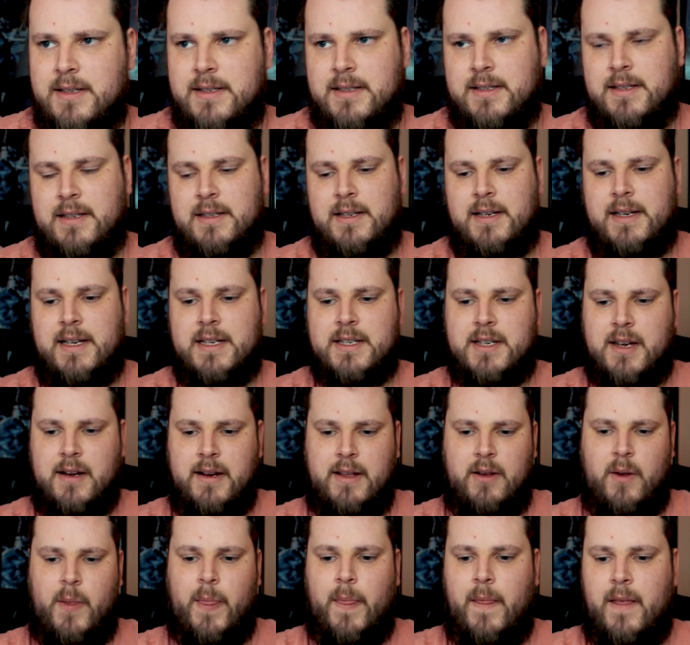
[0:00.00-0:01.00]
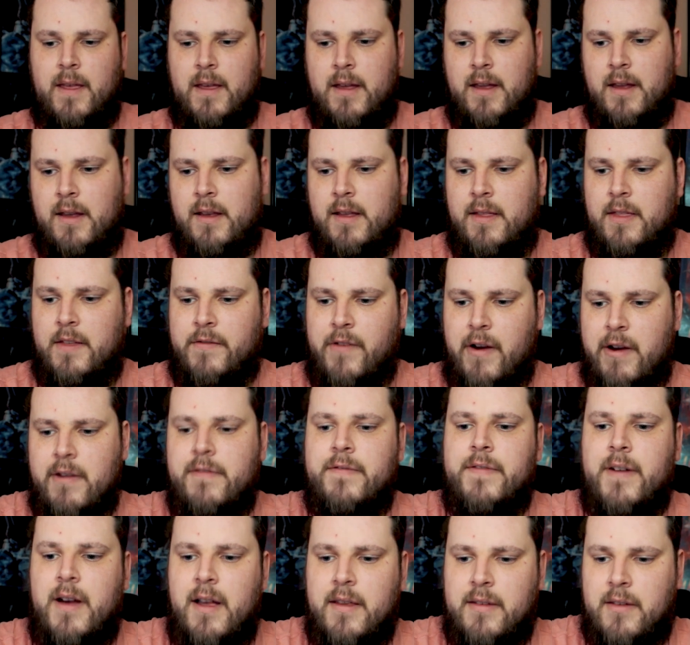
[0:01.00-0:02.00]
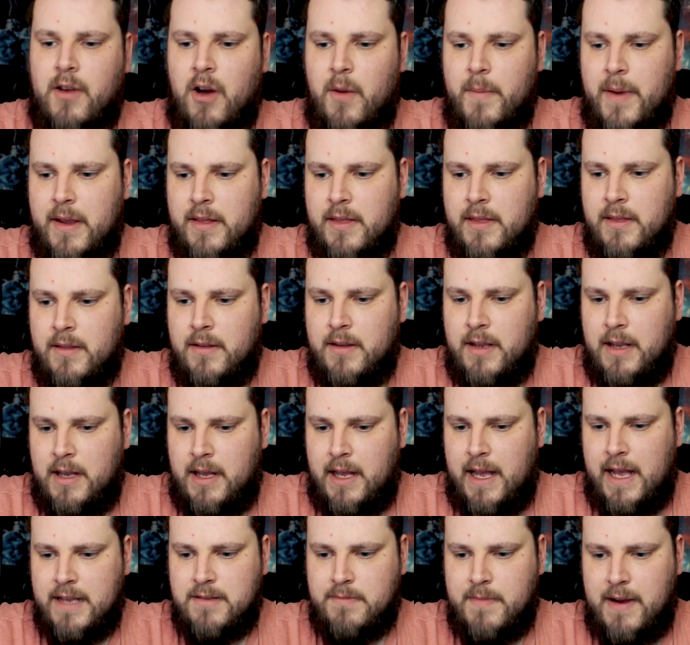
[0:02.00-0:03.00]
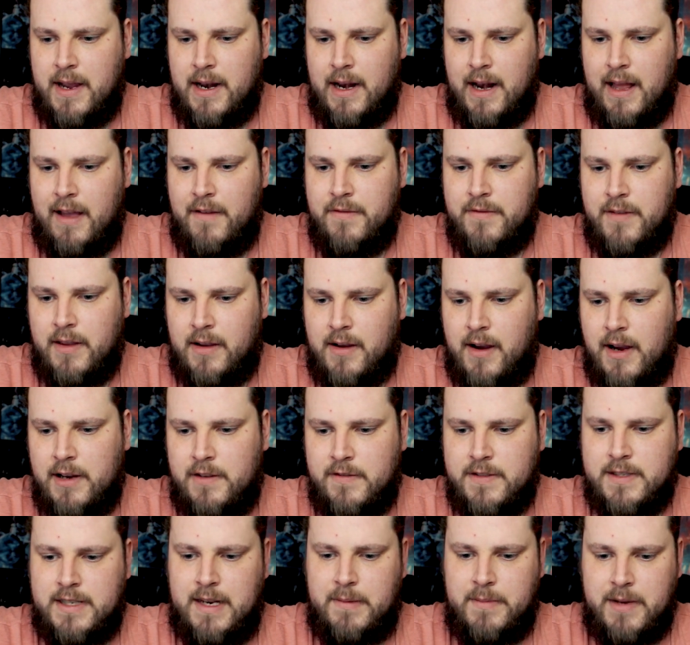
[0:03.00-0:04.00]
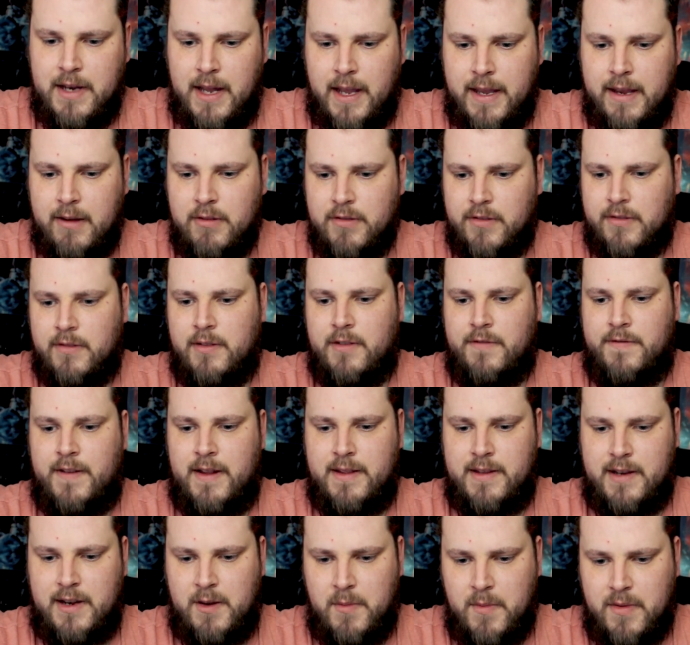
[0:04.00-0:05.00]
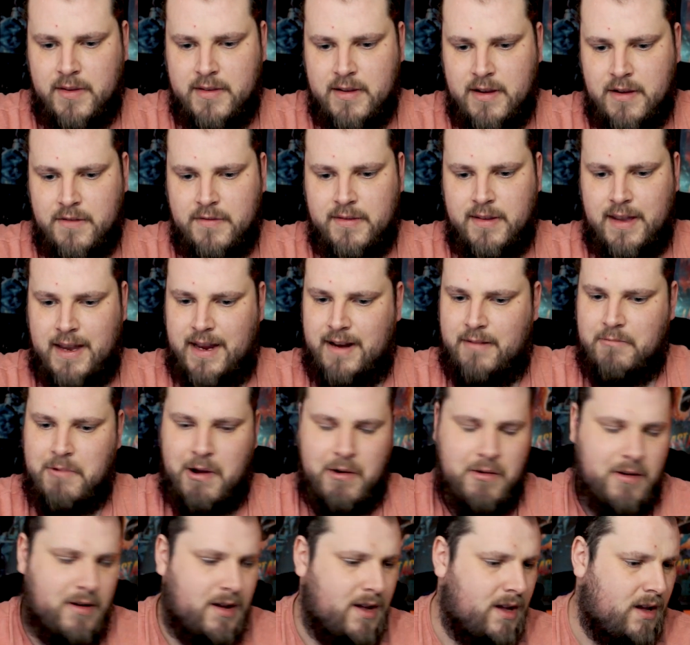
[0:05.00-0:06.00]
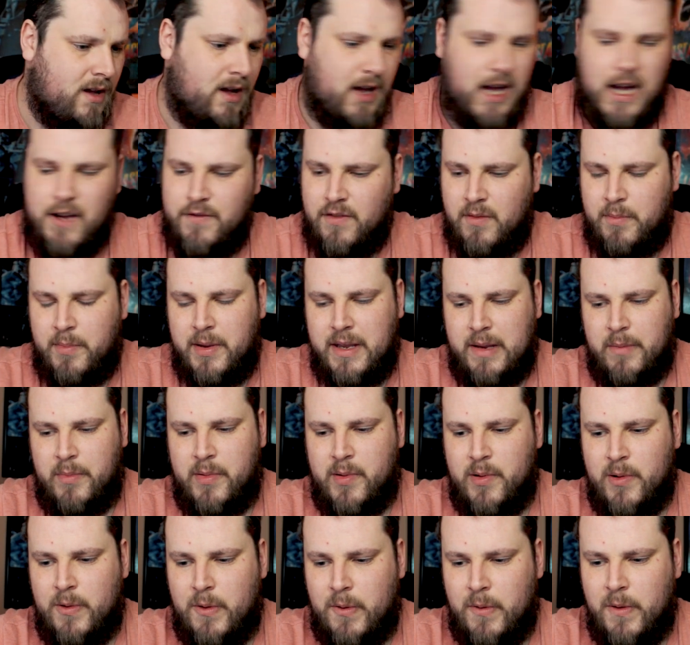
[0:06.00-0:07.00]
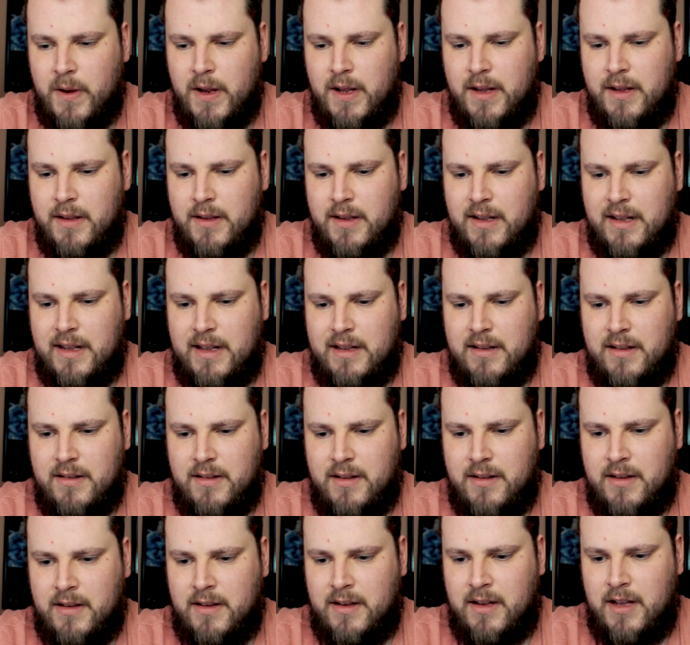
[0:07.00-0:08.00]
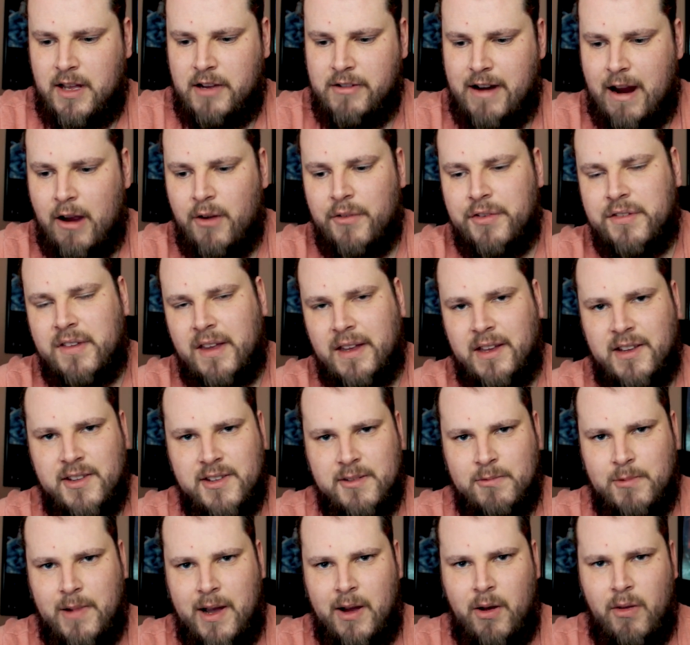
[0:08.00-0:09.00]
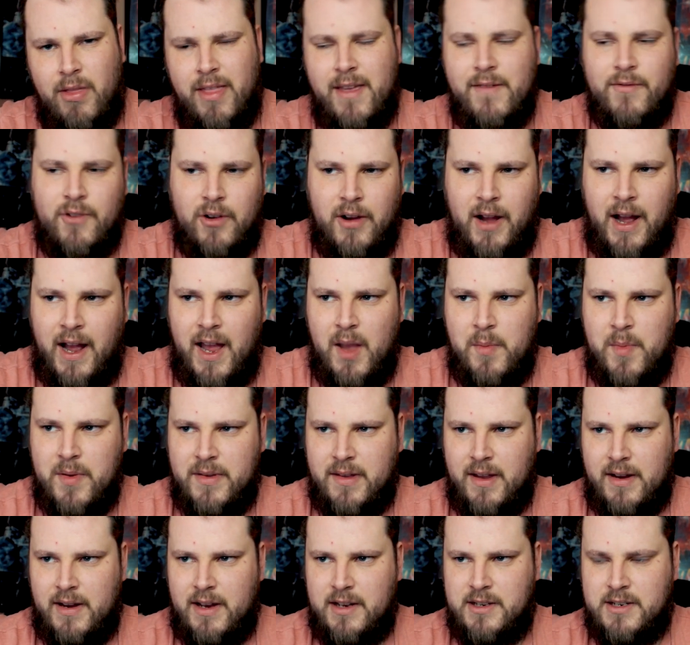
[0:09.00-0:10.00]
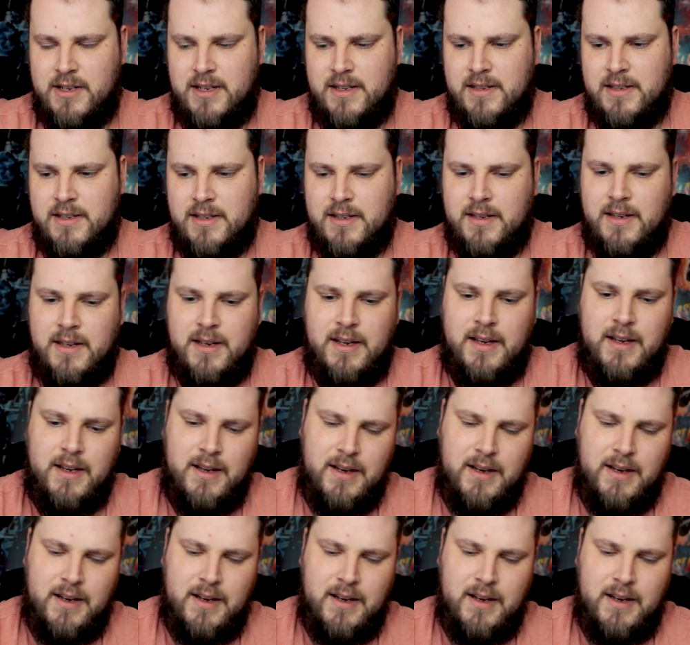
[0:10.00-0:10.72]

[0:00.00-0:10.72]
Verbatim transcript: Because initially on the, the very first comment uh, S-Man left, it kind of seemed like he was defending himself, saying, well, other people uh, are out of sync as well. They've got high percentages.